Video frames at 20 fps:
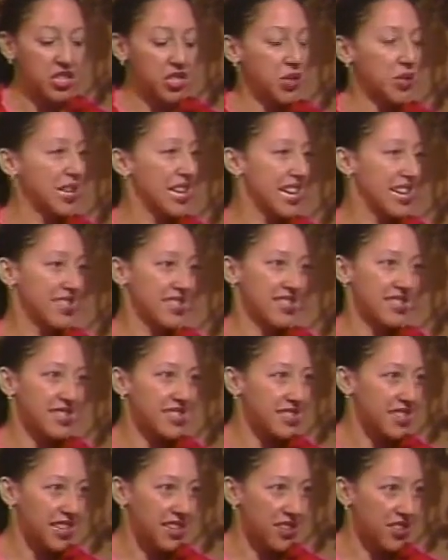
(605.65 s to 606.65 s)
to enhance
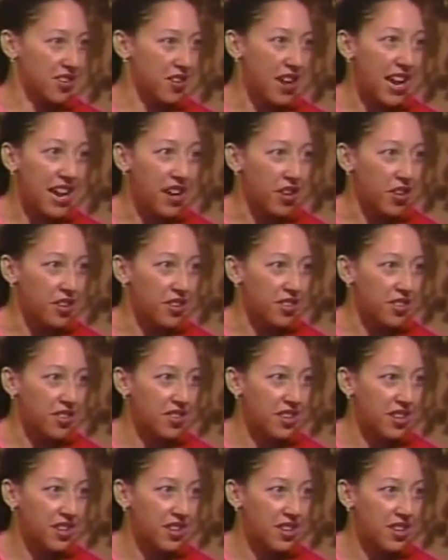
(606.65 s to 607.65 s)
the state of their
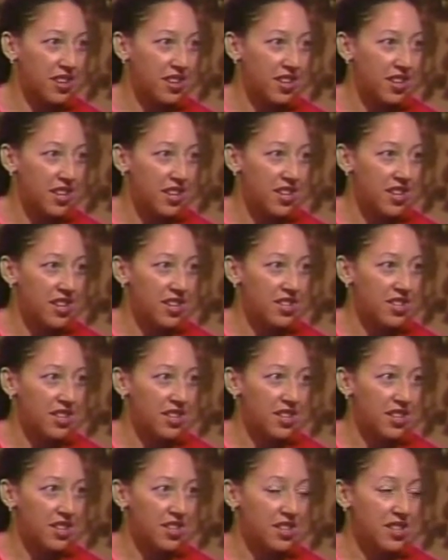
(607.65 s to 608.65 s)
health. Yeah,
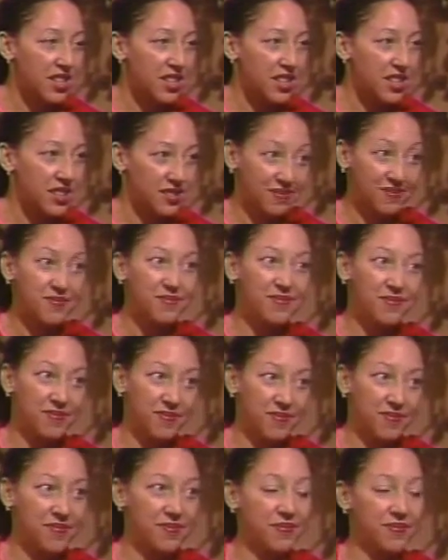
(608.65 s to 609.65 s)
yeah.
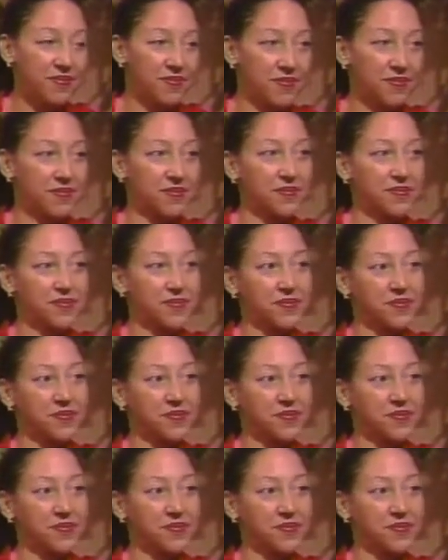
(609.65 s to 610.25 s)
Yeah,